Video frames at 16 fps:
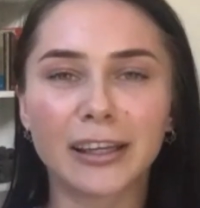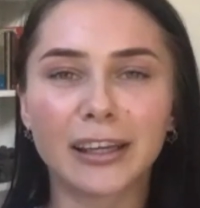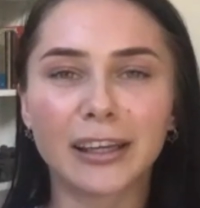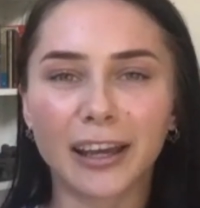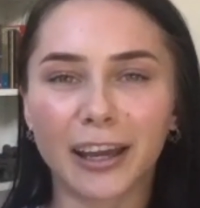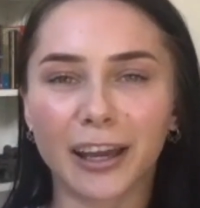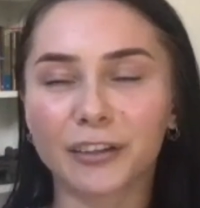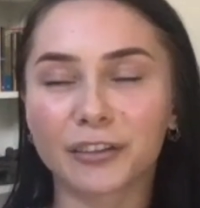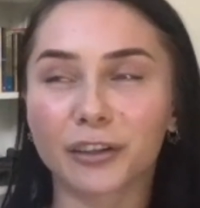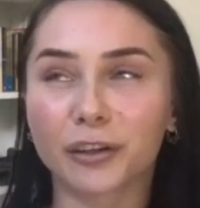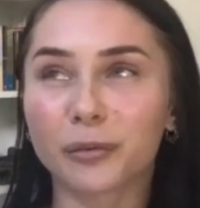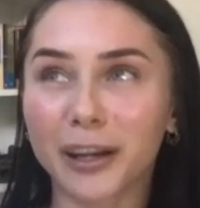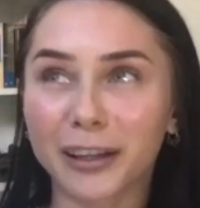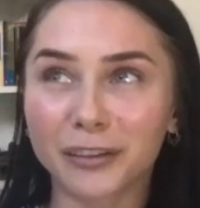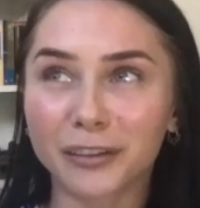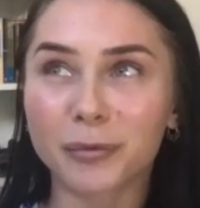And so when
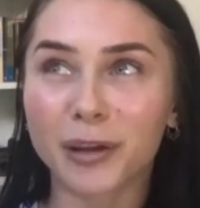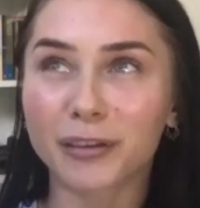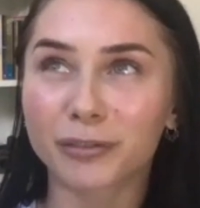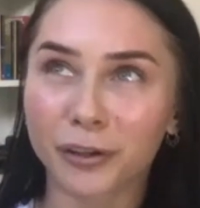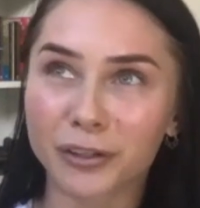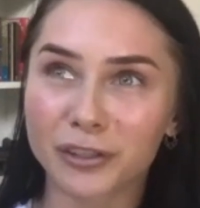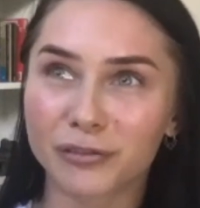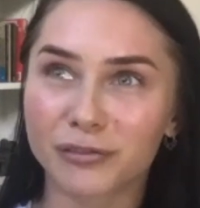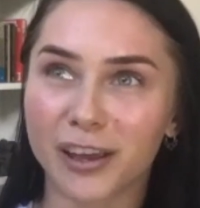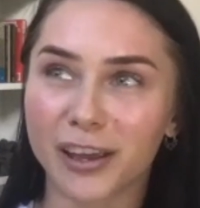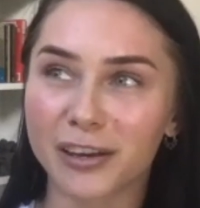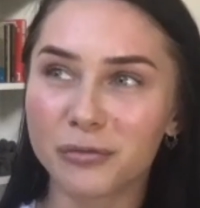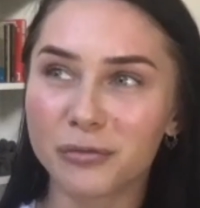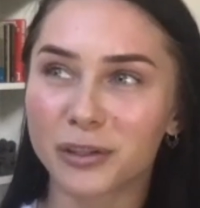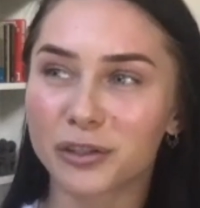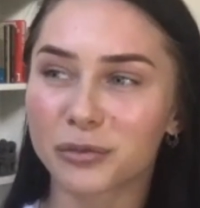I did my first
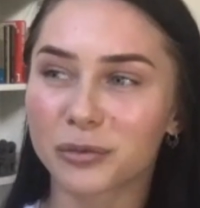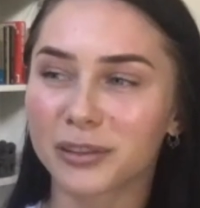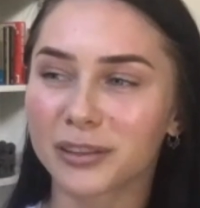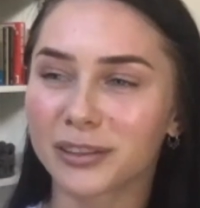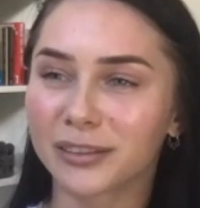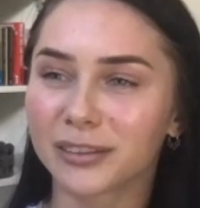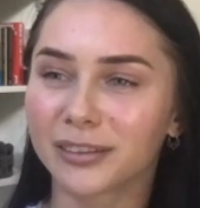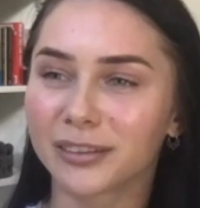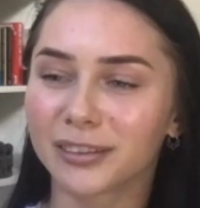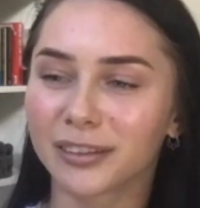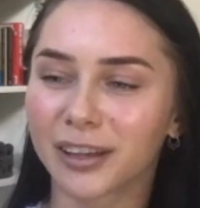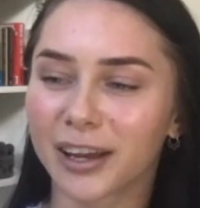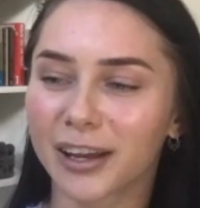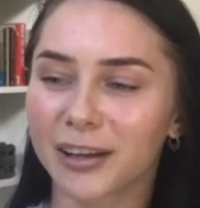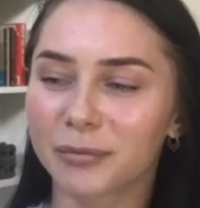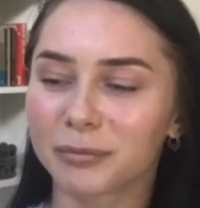event, which was
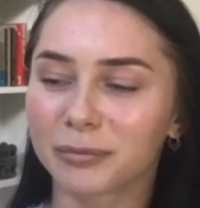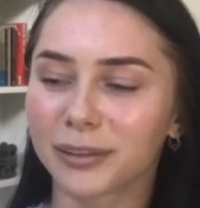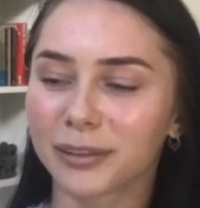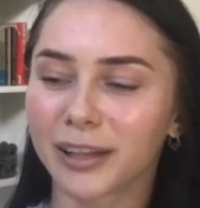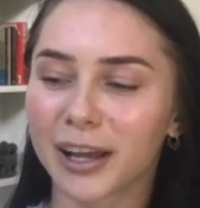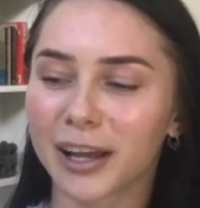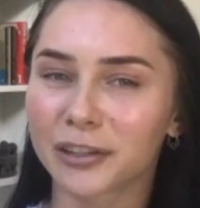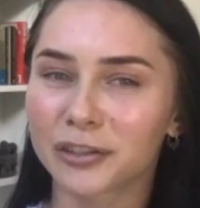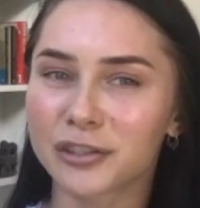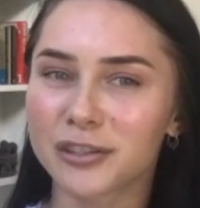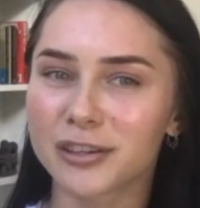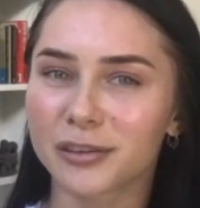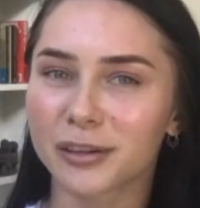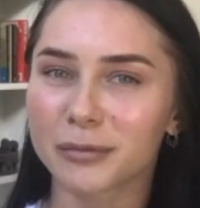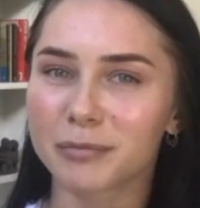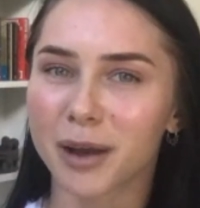last year
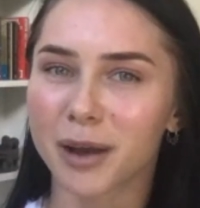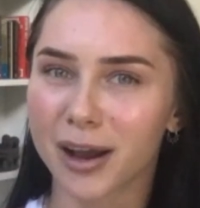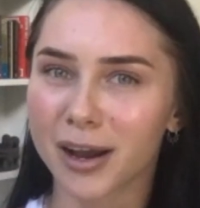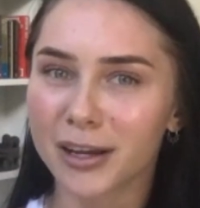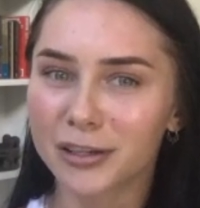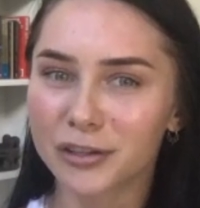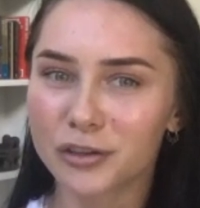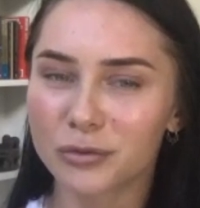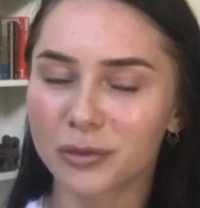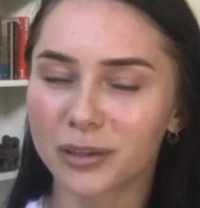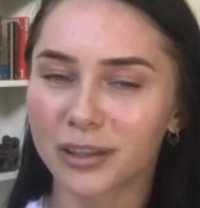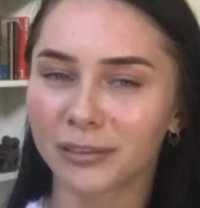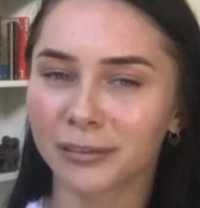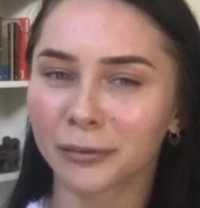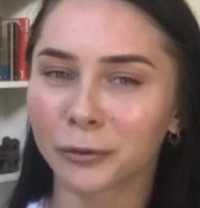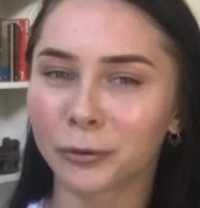in March
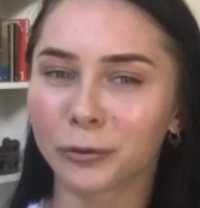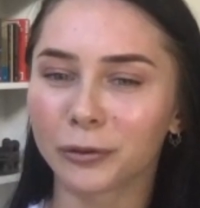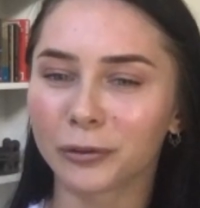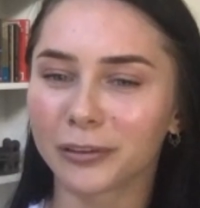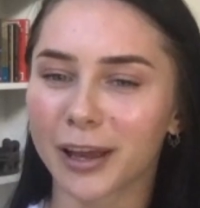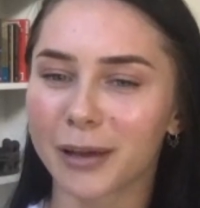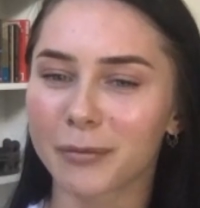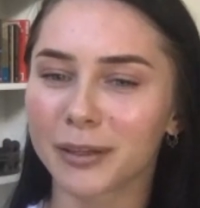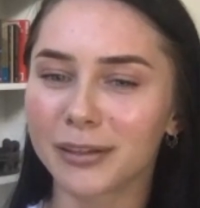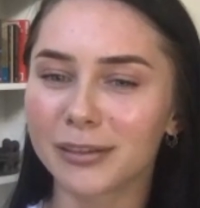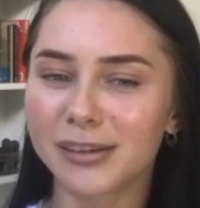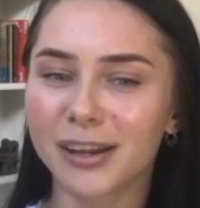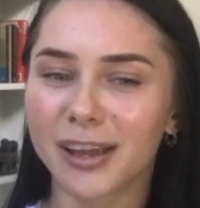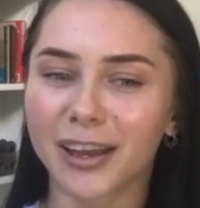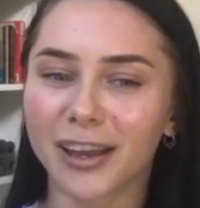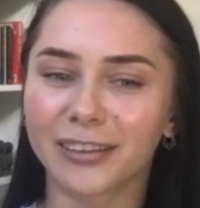with Lululemon
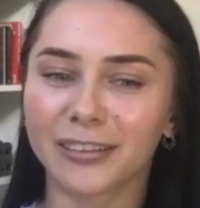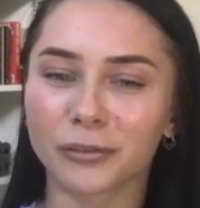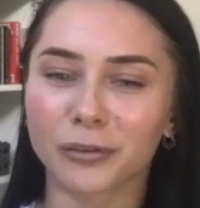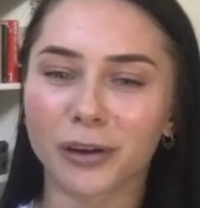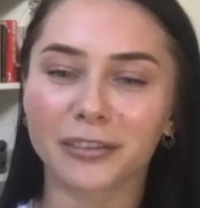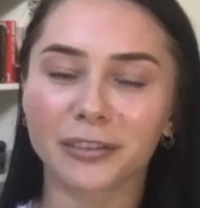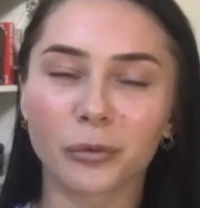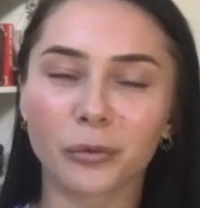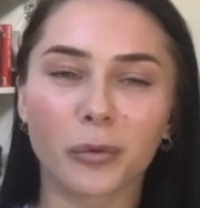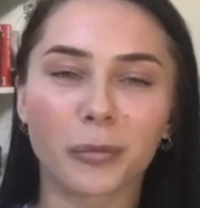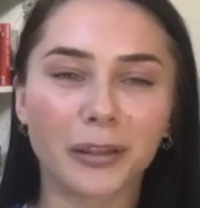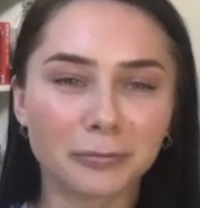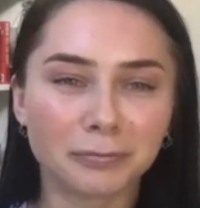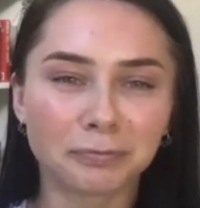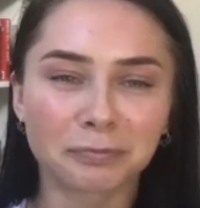and the Rising Woman,